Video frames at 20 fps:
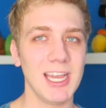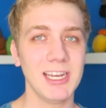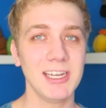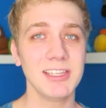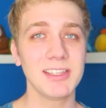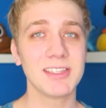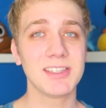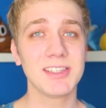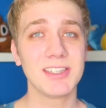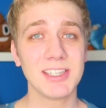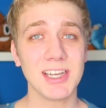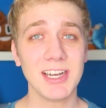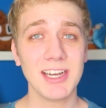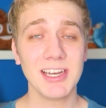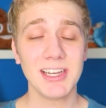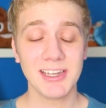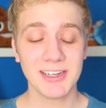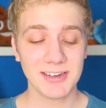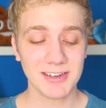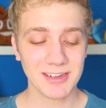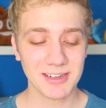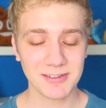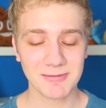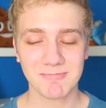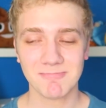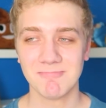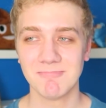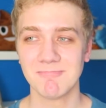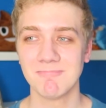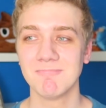It's done.
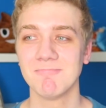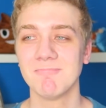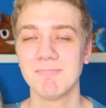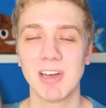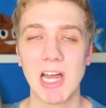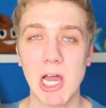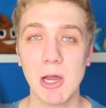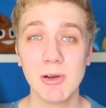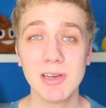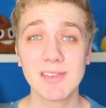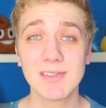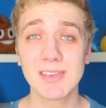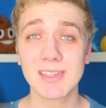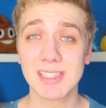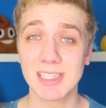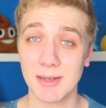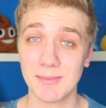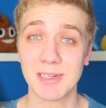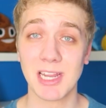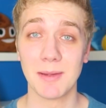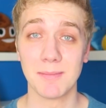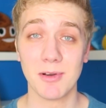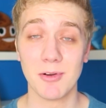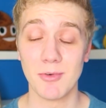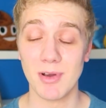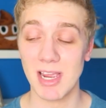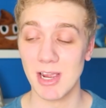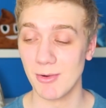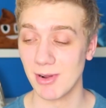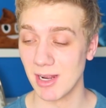I always feel some type of
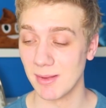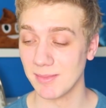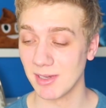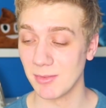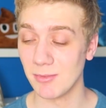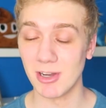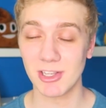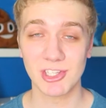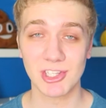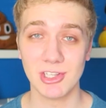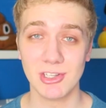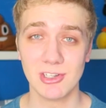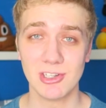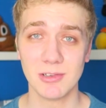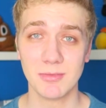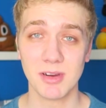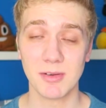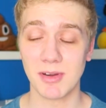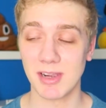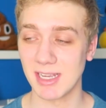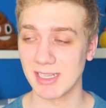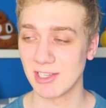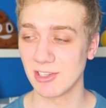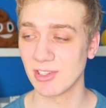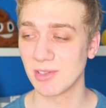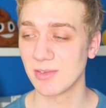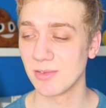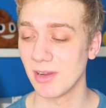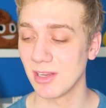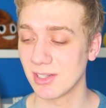way when I'm done watching YouTube Rewind because I
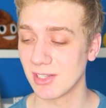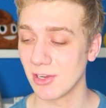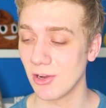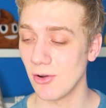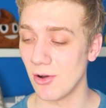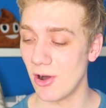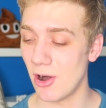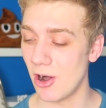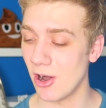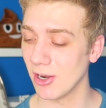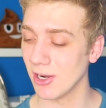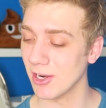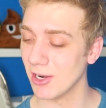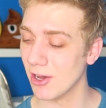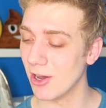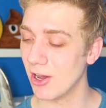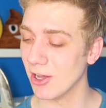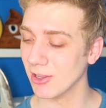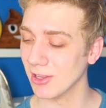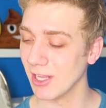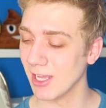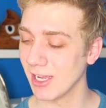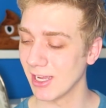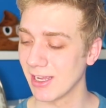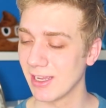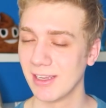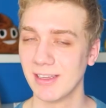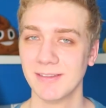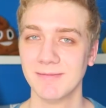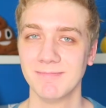just want to go on and on.
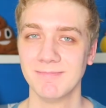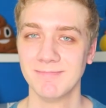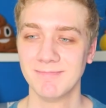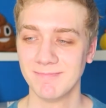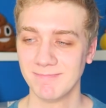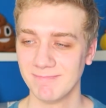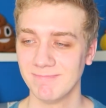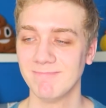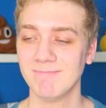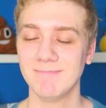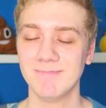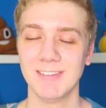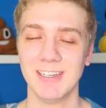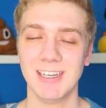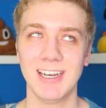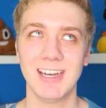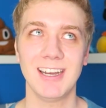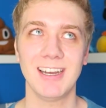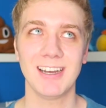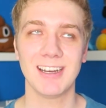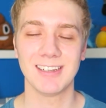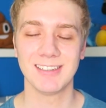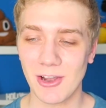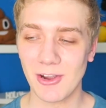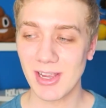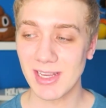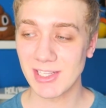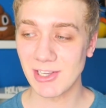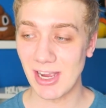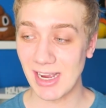Like, ah.
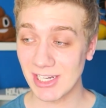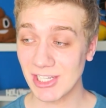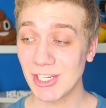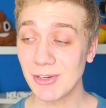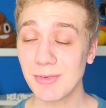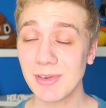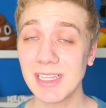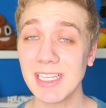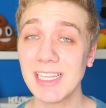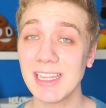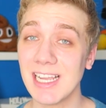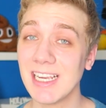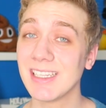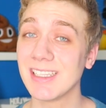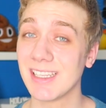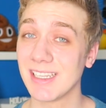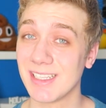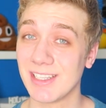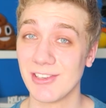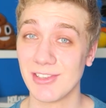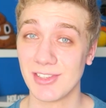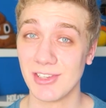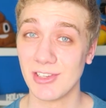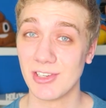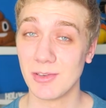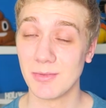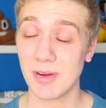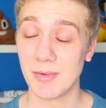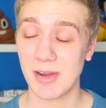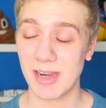Okay, so I actually really liked this year's
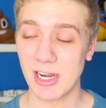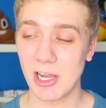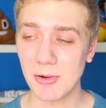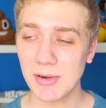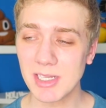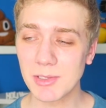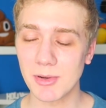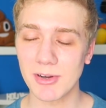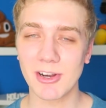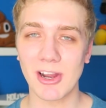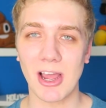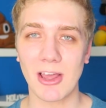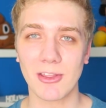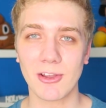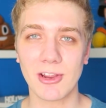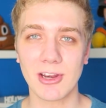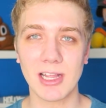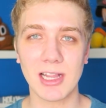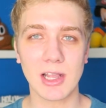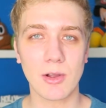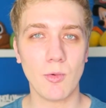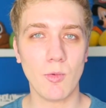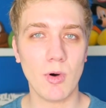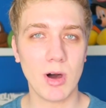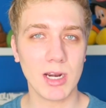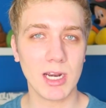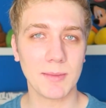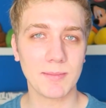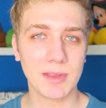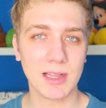YouTube Rewind. I always wonder how they're gonna like
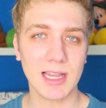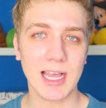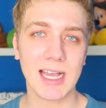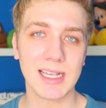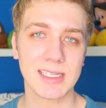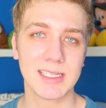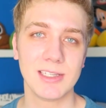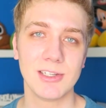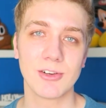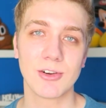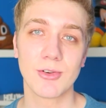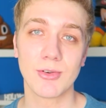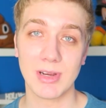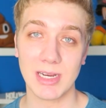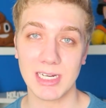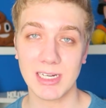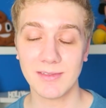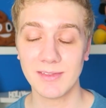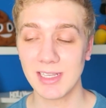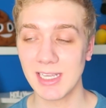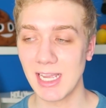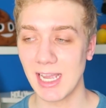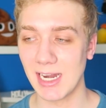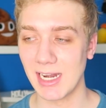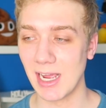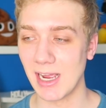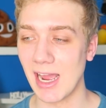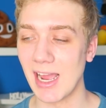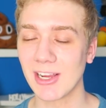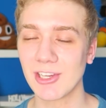one up the last year creatively,
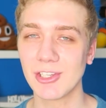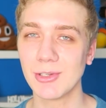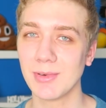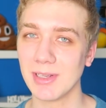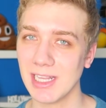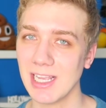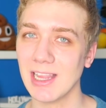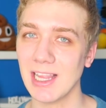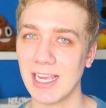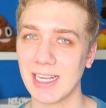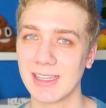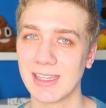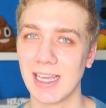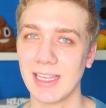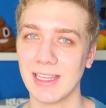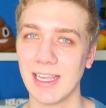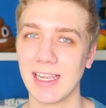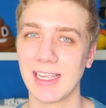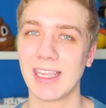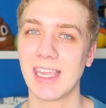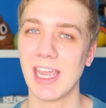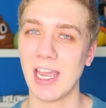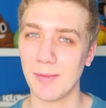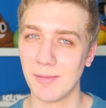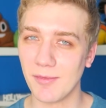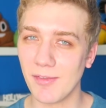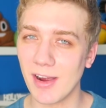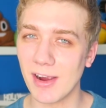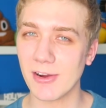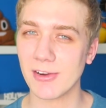and I actually really liked that like
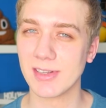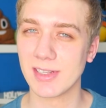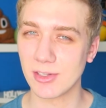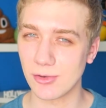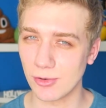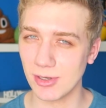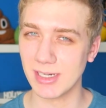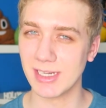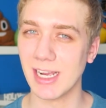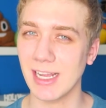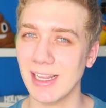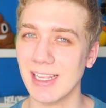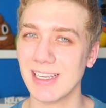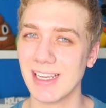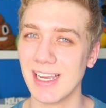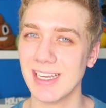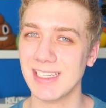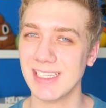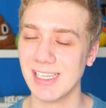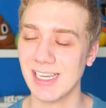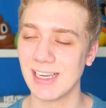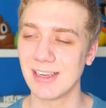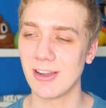campfire storytelling idea.